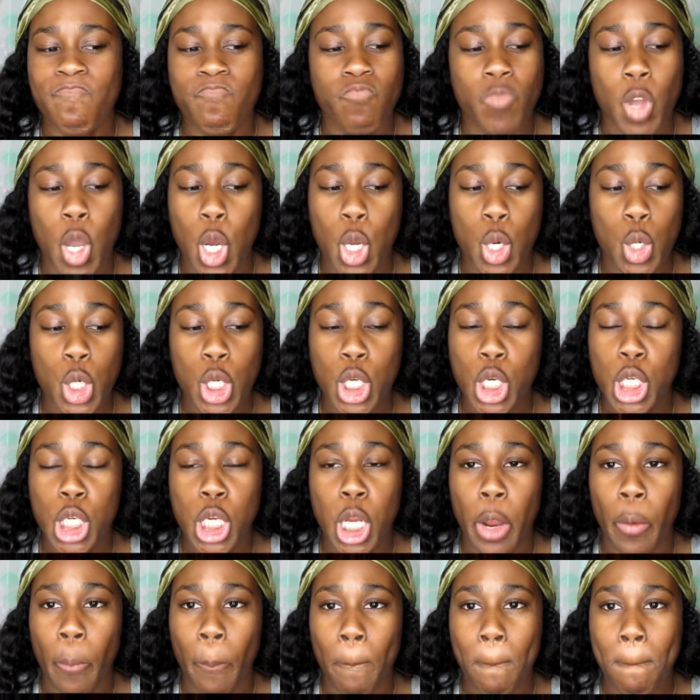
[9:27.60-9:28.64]
I don't
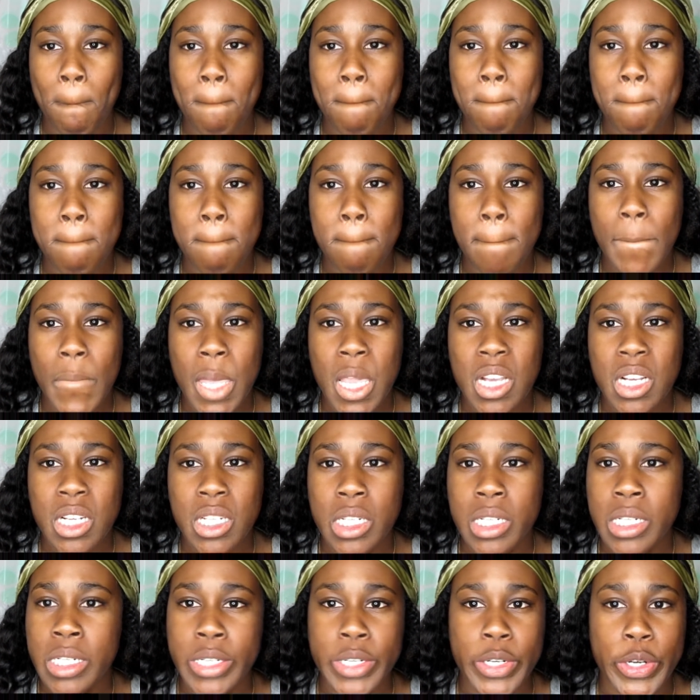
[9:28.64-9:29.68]
understand.
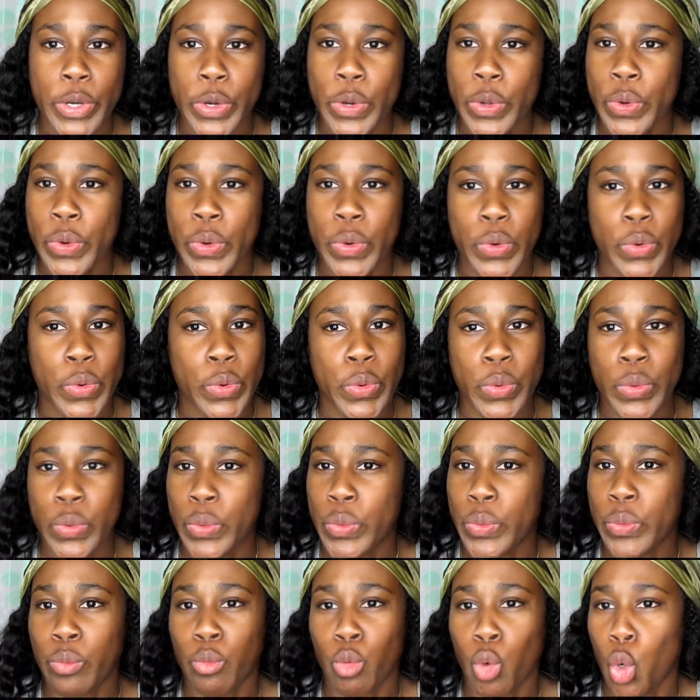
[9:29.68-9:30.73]
Ooh.
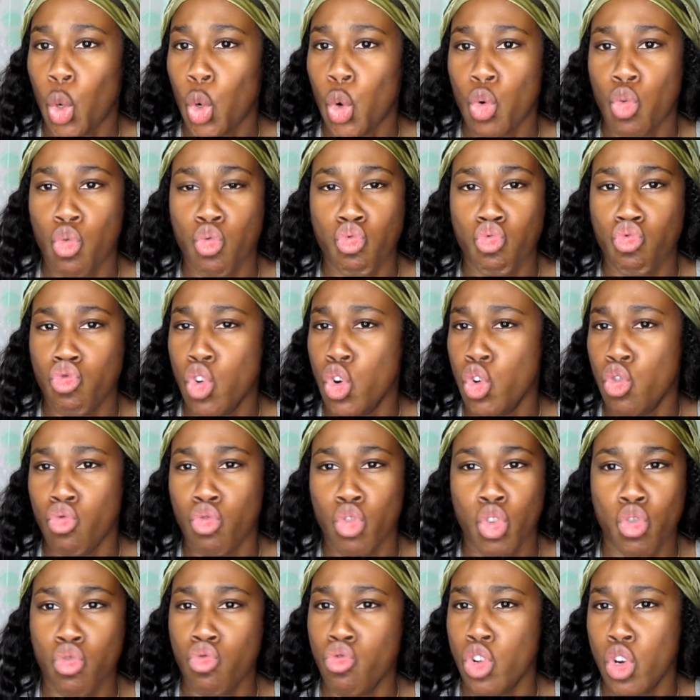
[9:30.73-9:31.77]

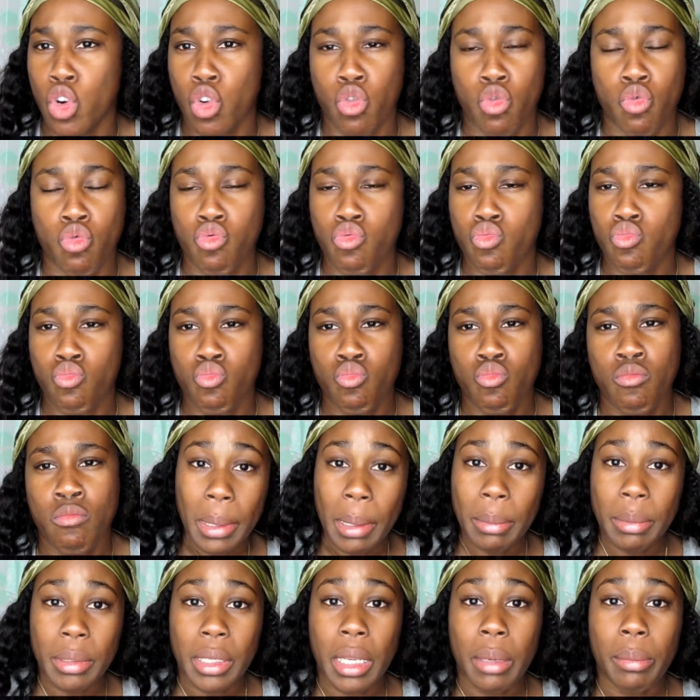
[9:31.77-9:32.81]
No.
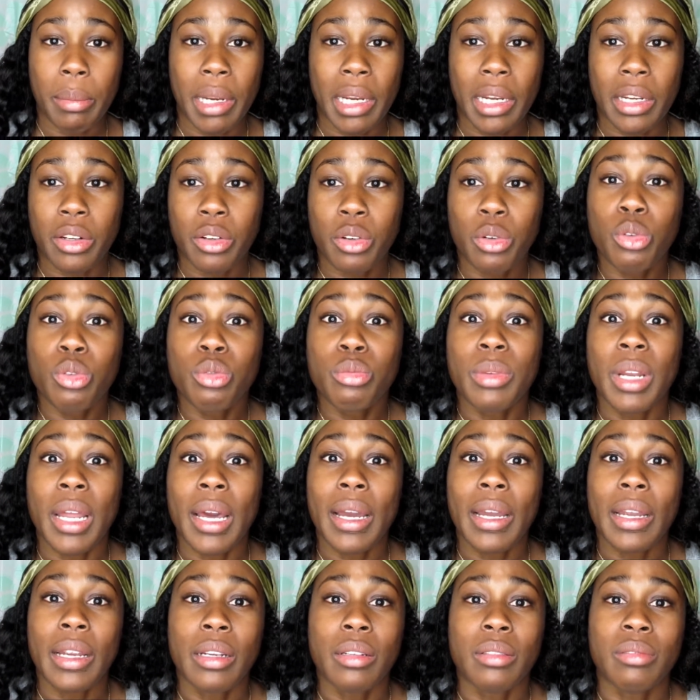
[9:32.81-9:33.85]
Mama came back in the room
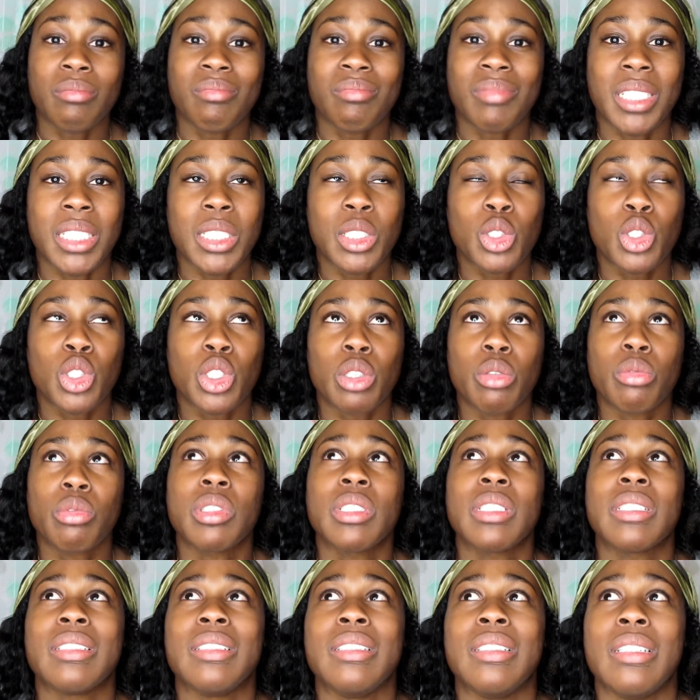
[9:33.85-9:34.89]
dying. My sister was
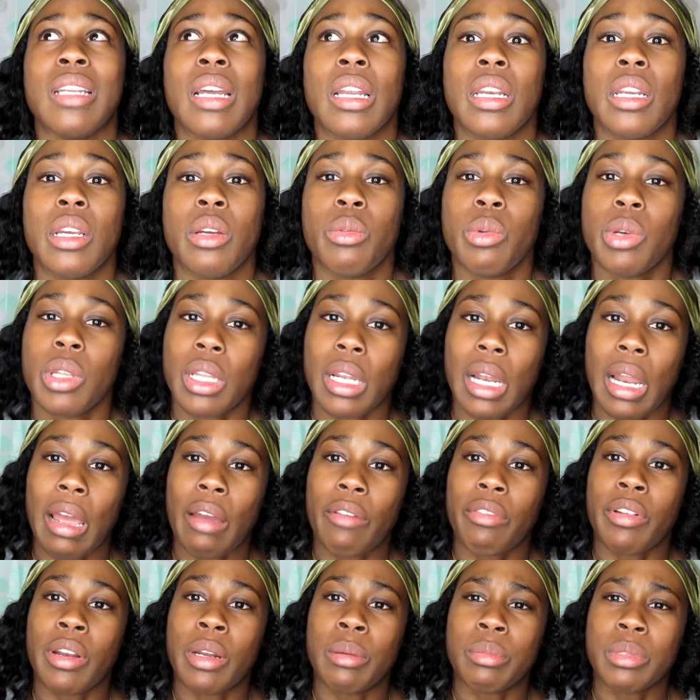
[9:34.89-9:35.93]
deading with
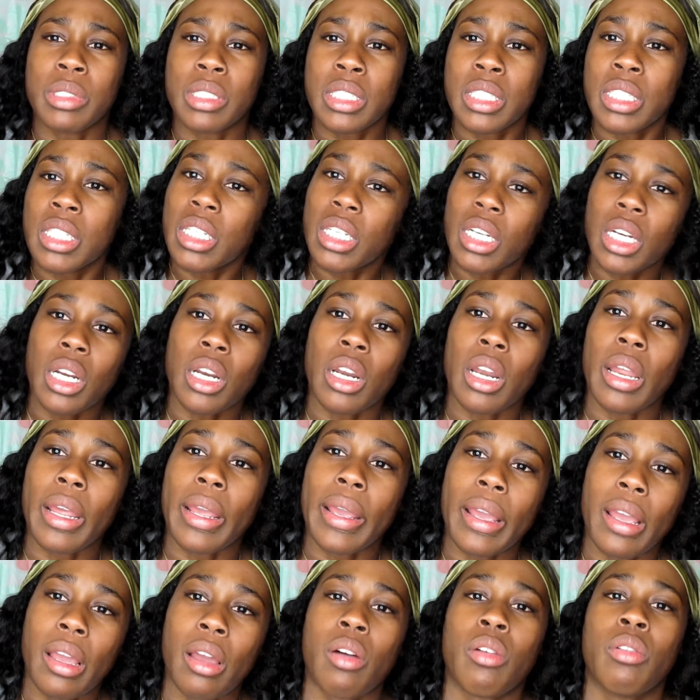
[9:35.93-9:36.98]
laugh, and I'm just sitting there like,
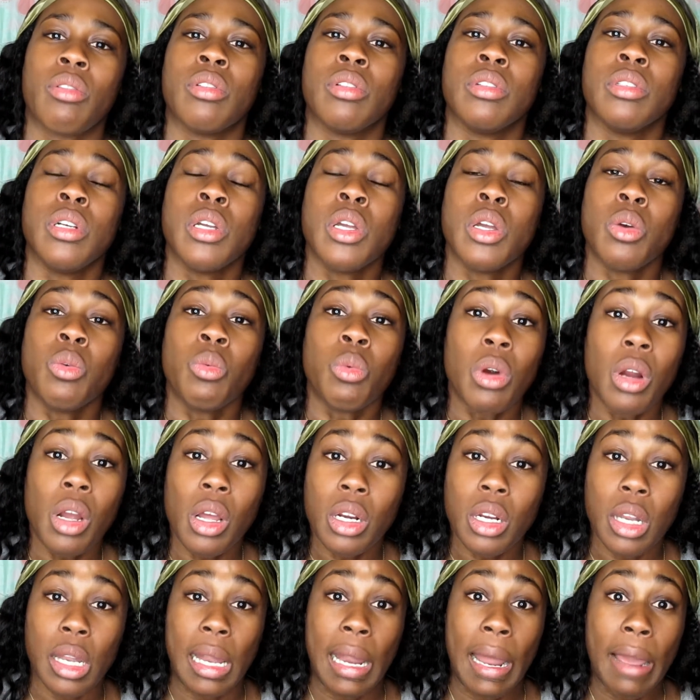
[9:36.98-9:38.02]
how? We're all
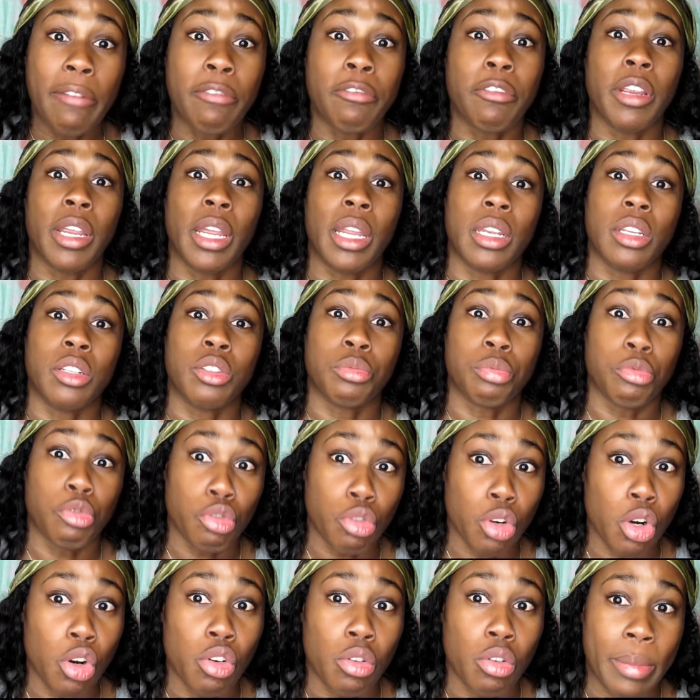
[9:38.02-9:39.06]
laughing at this
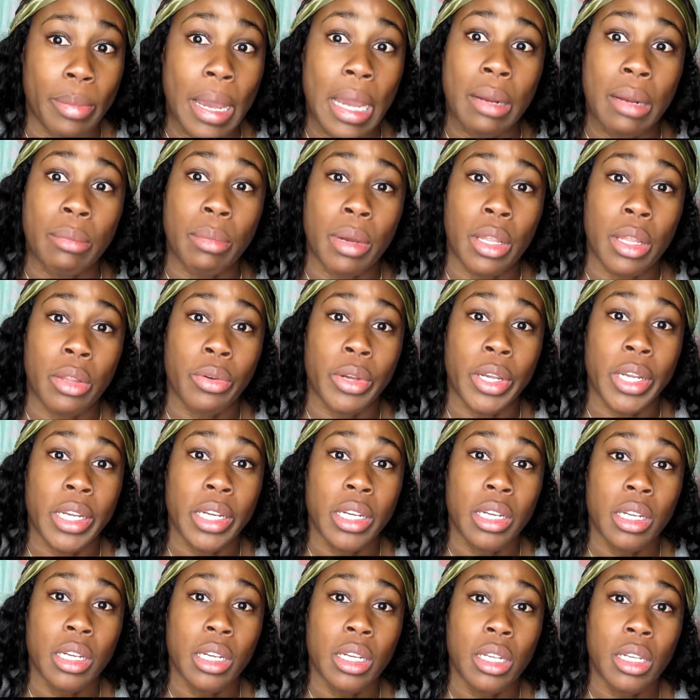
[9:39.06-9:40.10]
grown man, by the way.
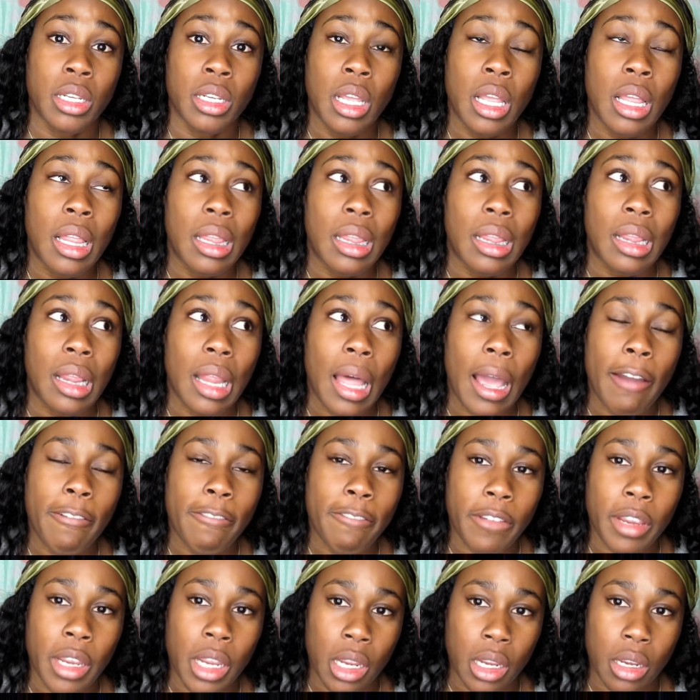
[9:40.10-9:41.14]

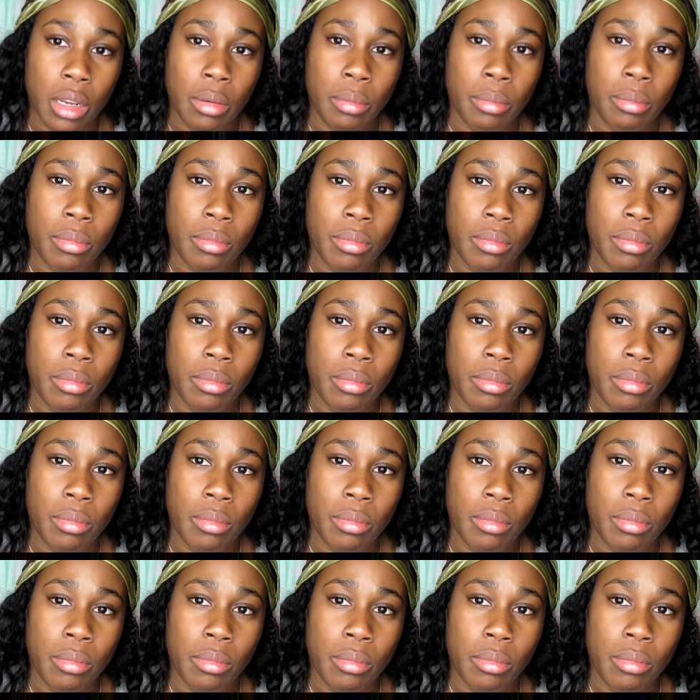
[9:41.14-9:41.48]
Laughing at him.